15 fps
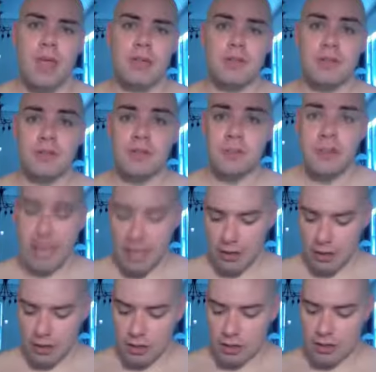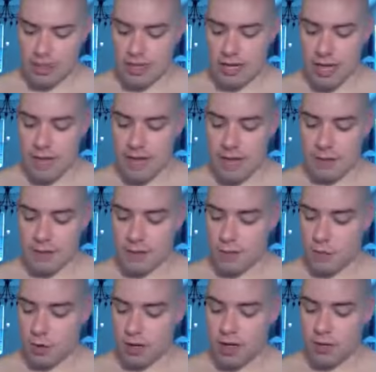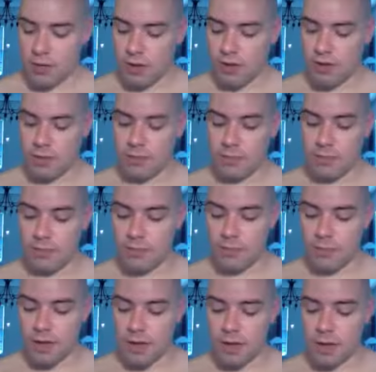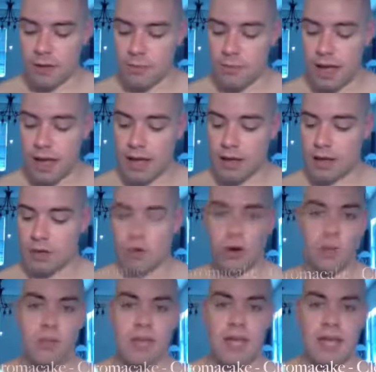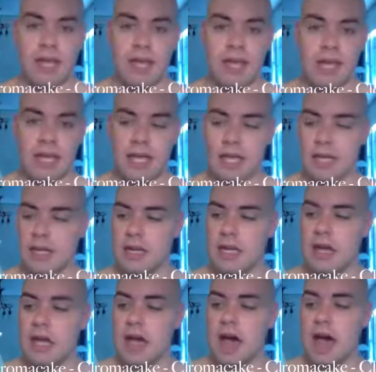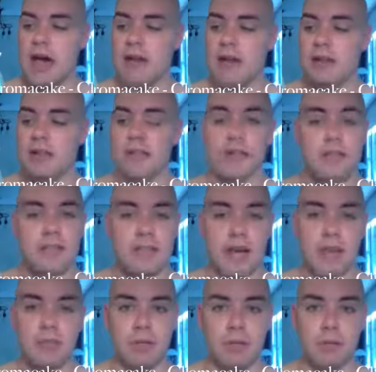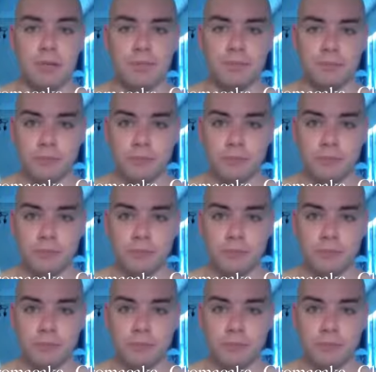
So to begin the look today, I'm going to be working with a MAC Chroma Cake in clear sky blue,